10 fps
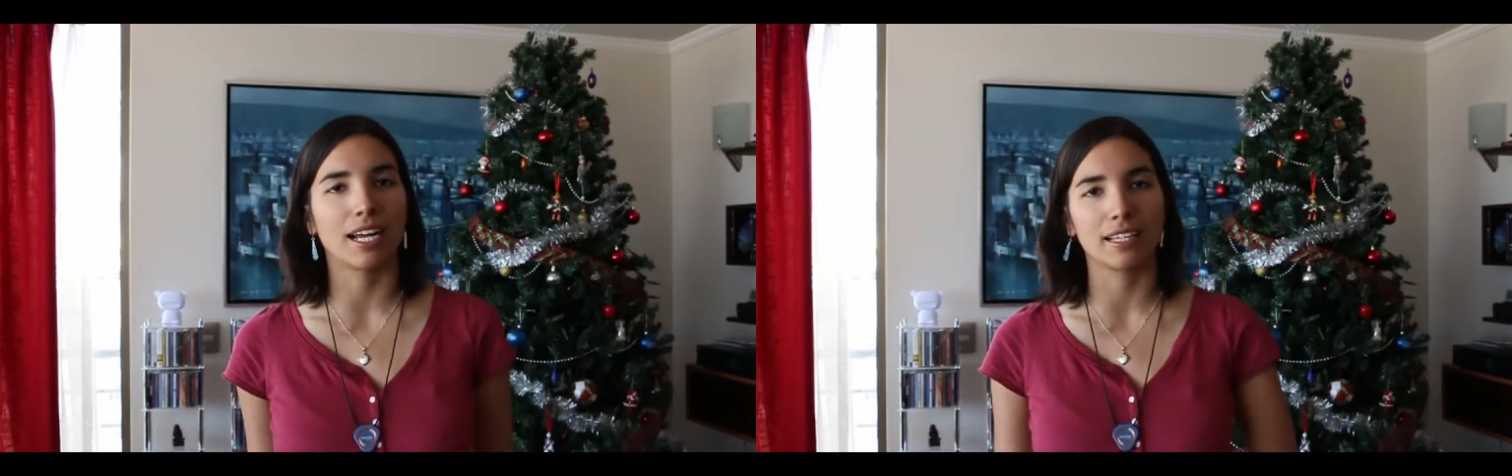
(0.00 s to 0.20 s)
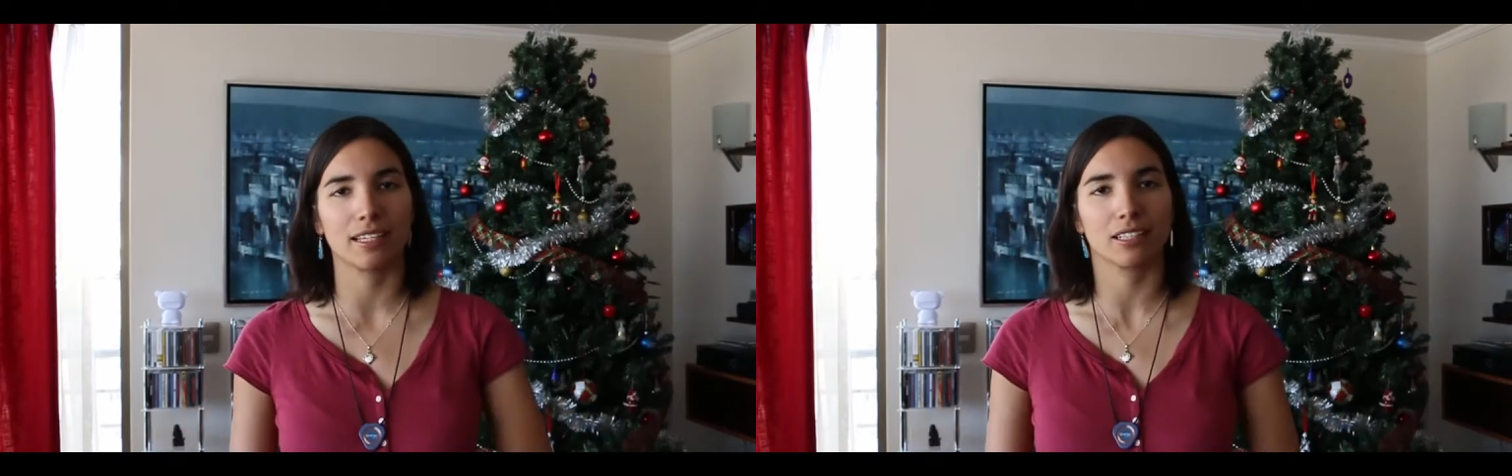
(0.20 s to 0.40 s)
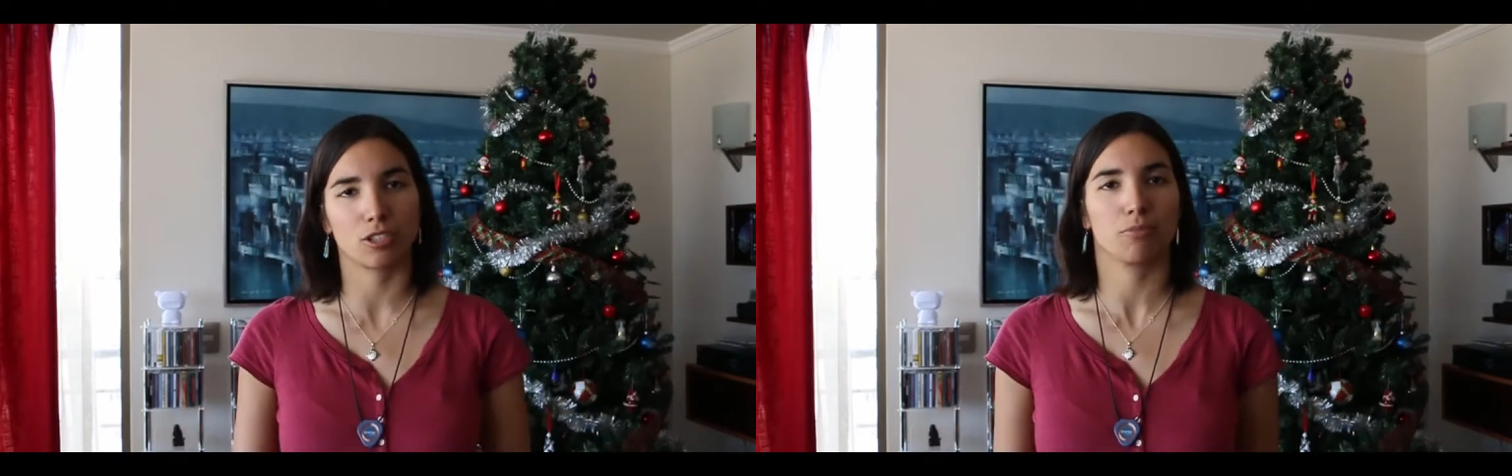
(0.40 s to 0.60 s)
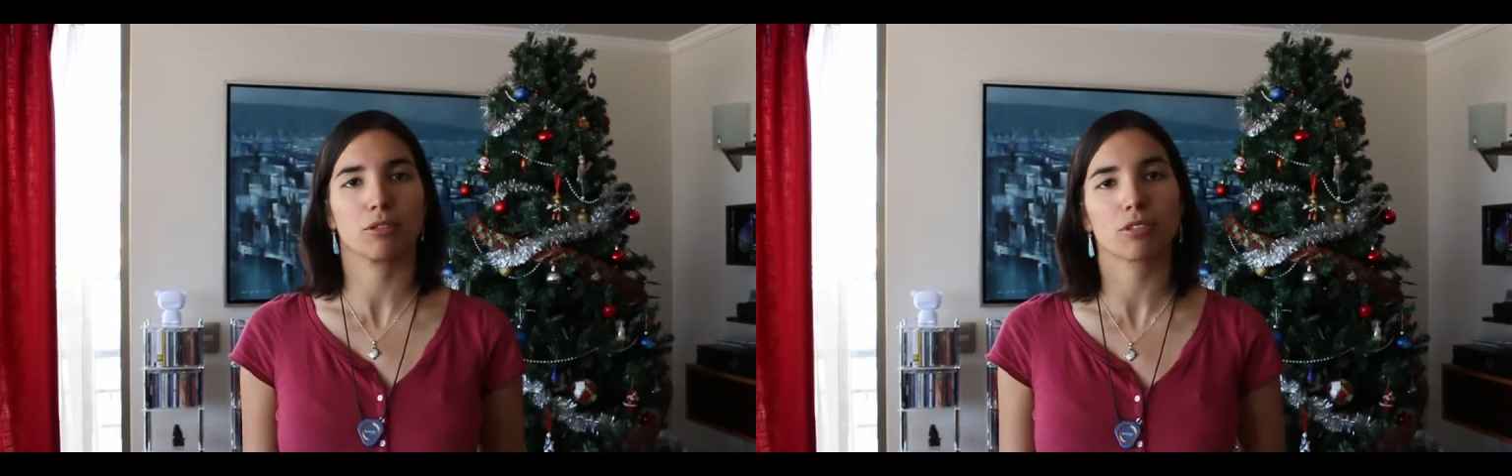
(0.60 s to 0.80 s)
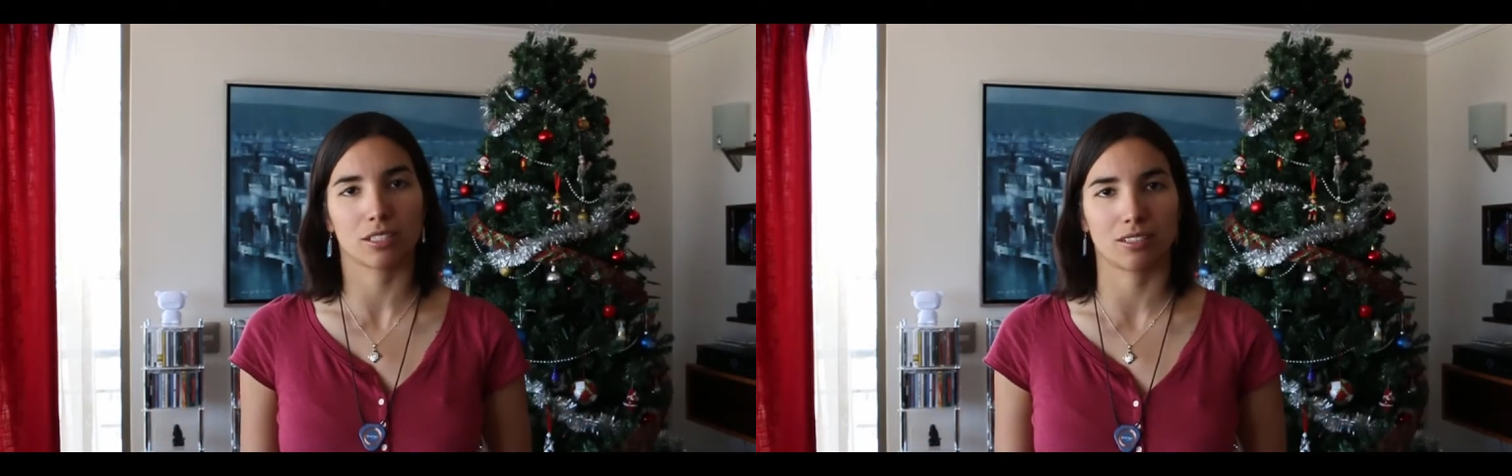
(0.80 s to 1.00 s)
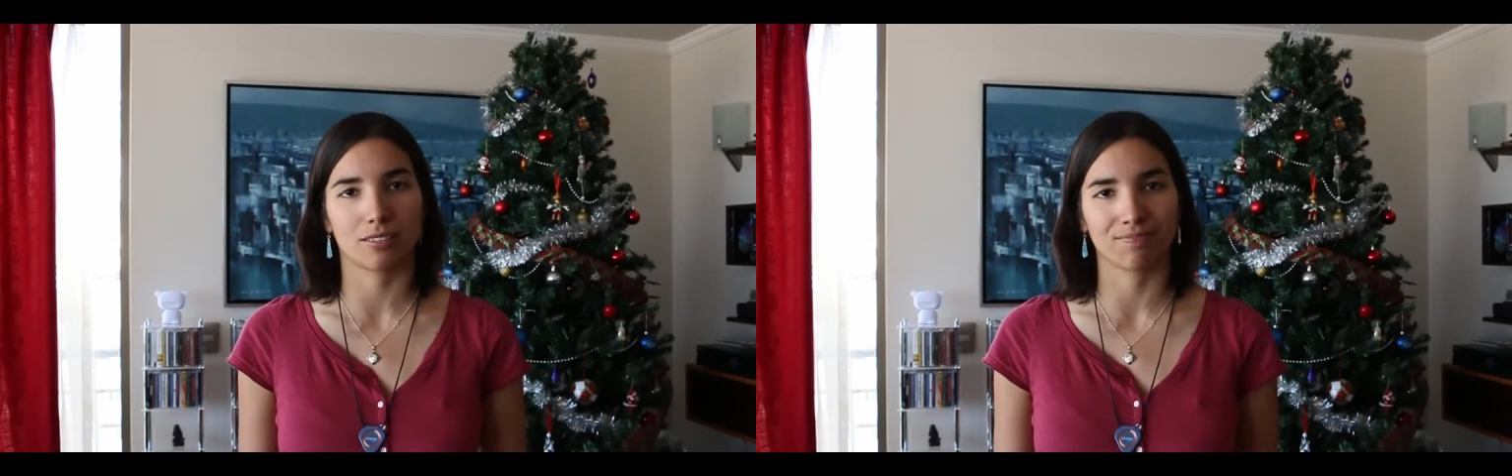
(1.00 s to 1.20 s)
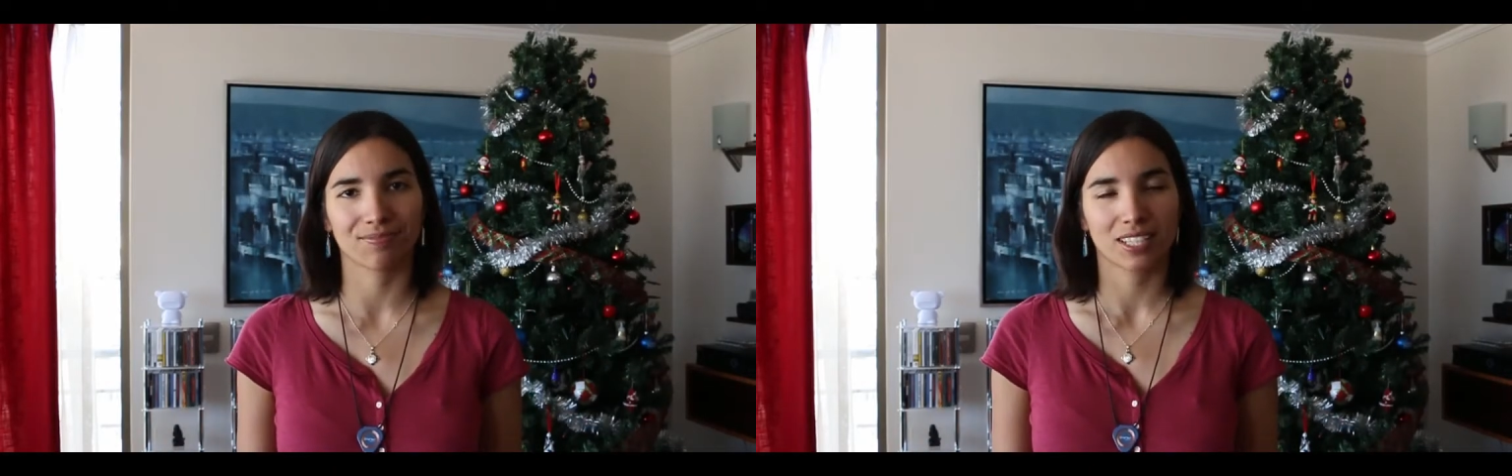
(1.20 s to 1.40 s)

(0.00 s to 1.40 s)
it could be worse.